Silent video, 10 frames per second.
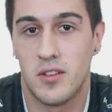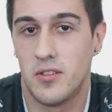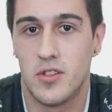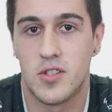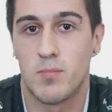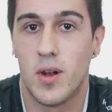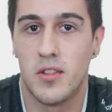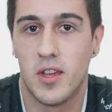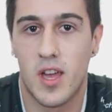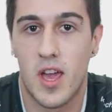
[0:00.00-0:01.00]
and just
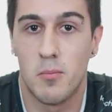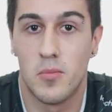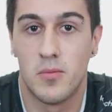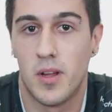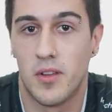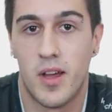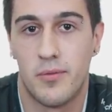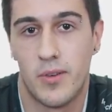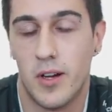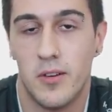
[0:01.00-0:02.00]
play the game and
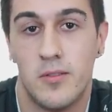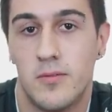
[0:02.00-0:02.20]
have fun.